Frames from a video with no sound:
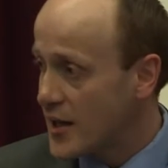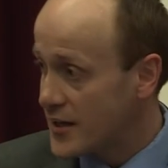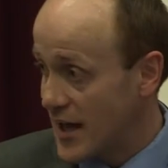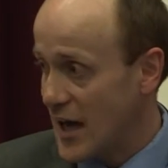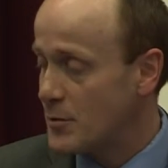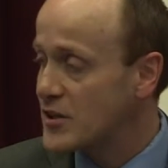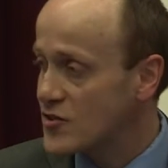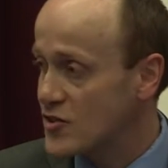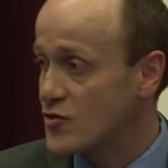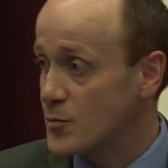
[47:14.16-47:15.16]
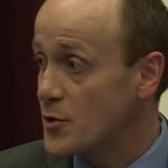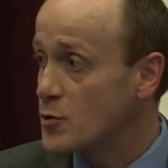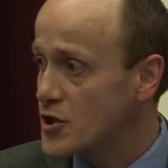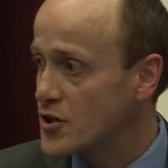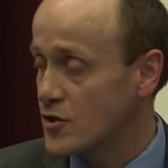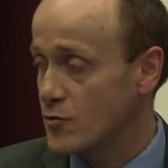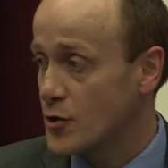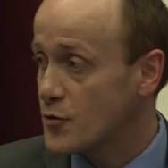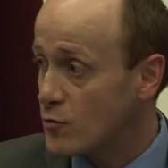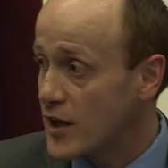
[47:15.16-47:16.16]
the happiness distribution, at
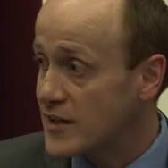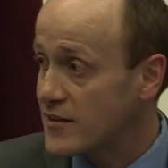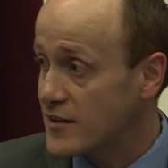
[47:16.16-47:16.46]
growth rates,